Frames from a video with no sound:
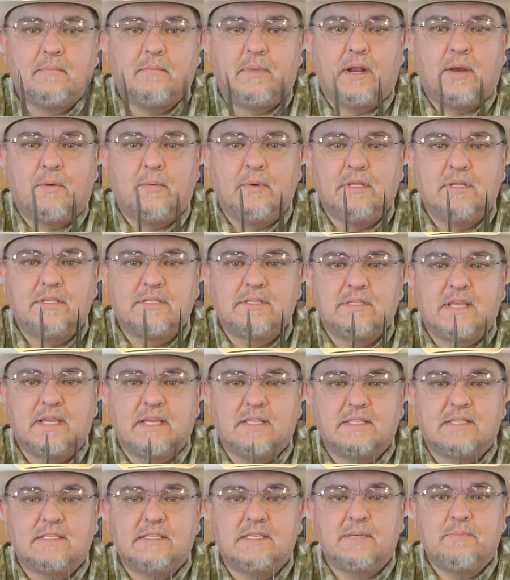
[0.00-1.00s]
But I will
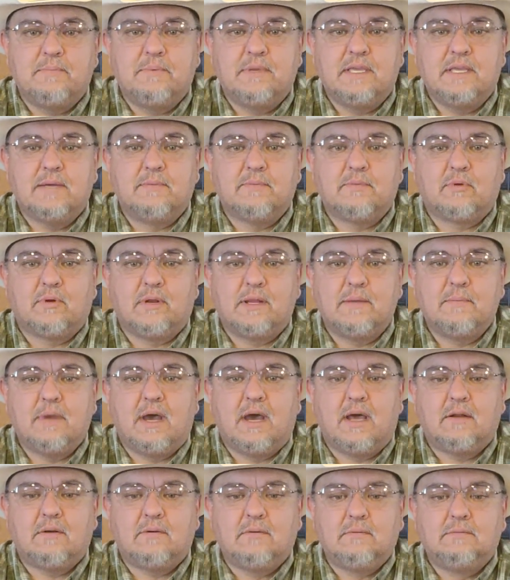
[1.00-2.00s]
say the CPM 3
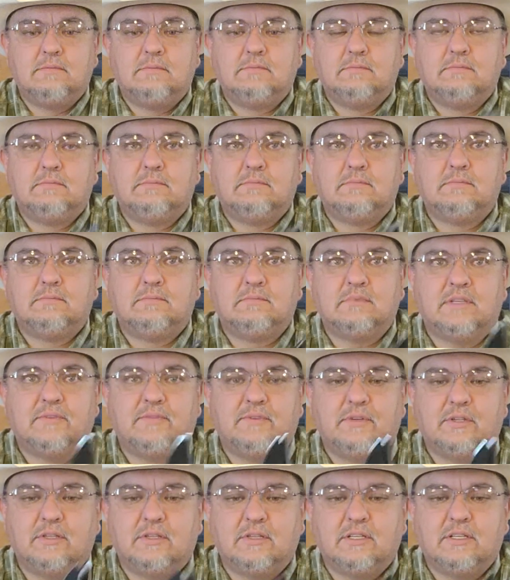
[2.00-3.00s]
model,
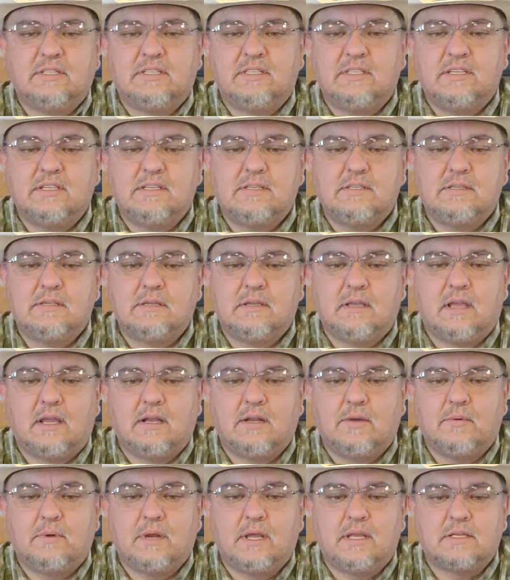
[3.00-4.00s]
if you look at this, I
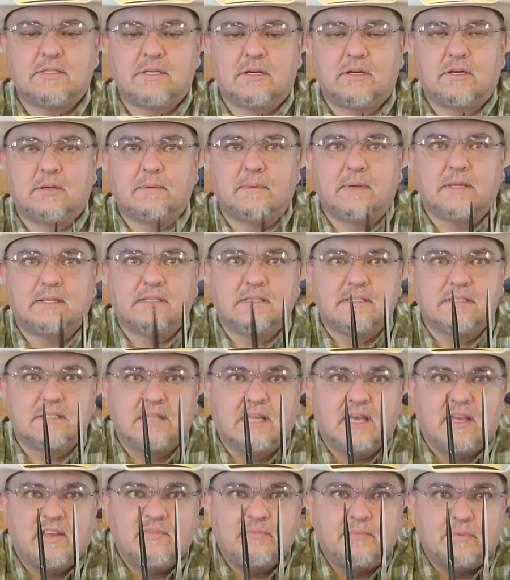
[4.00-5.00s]
know we're not talking about this
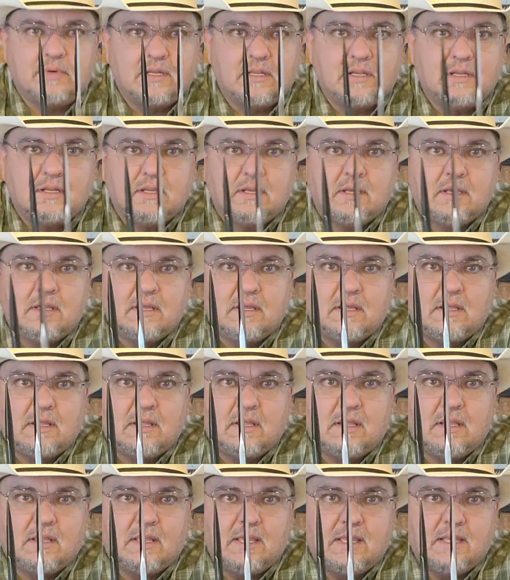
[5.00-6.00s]
knife, but
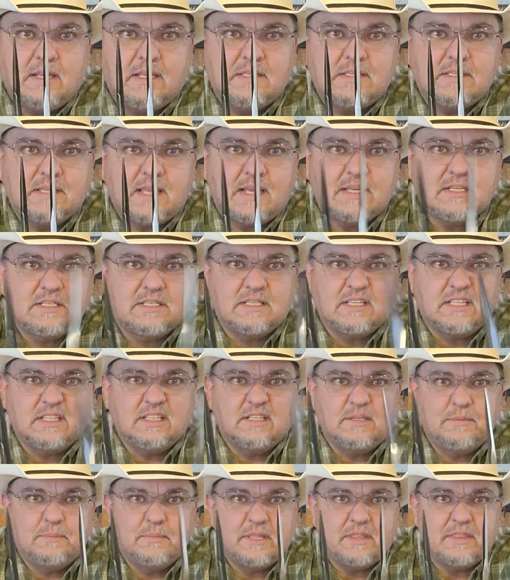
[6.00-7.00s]
it is actually a
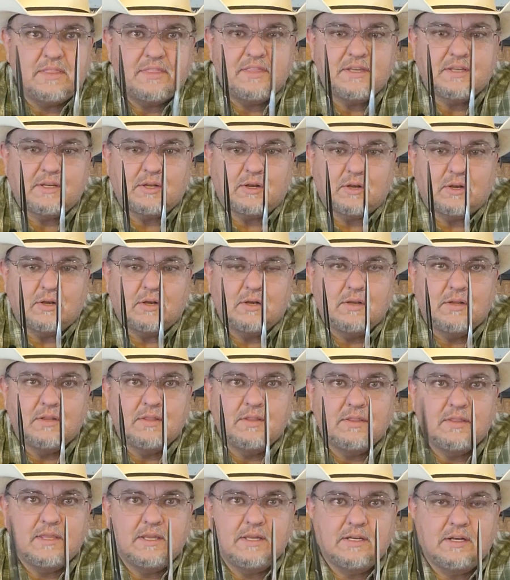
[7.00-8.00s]
little bit thicker
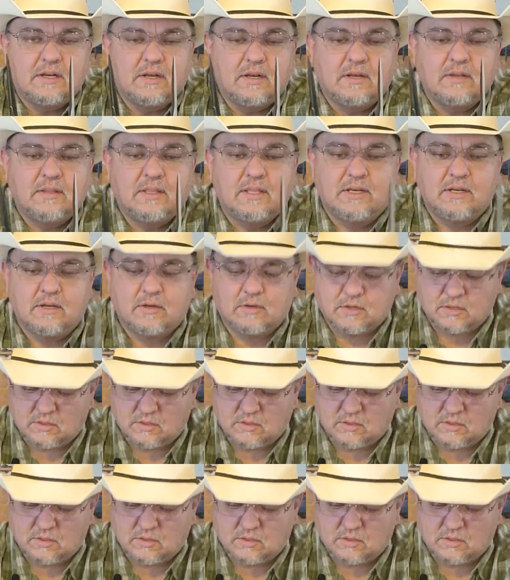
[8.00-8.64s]
than your